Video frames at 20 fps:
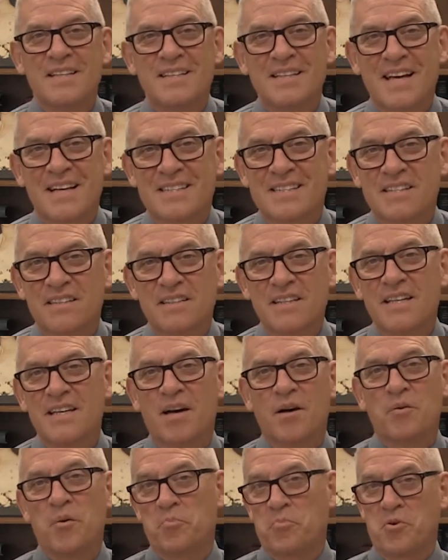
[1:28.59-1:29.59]
next to
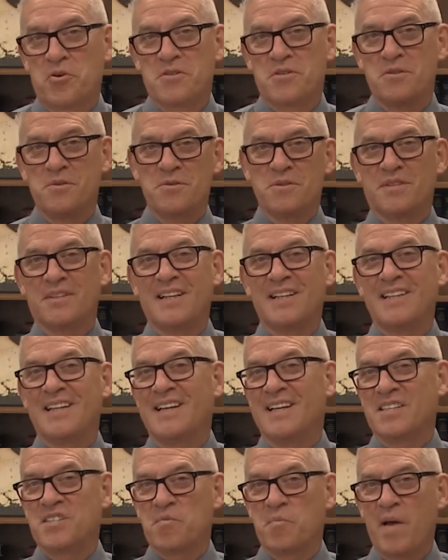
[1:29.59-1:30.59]
Leah, a person who's a little
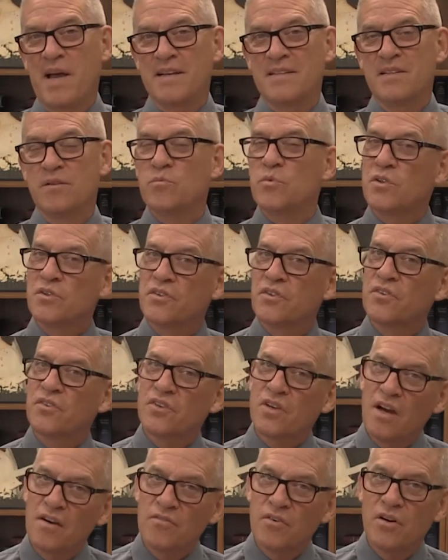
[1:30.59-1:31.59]
unexpected, we'll
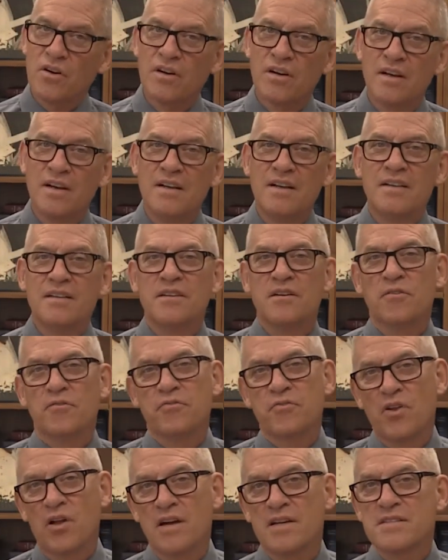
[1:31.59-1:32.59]
discover their
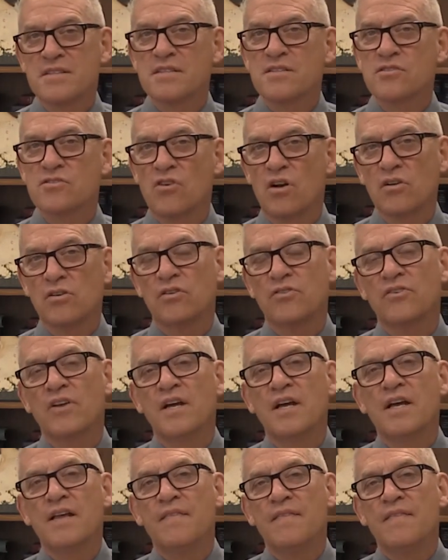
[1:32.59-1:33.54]
flaws and struggles.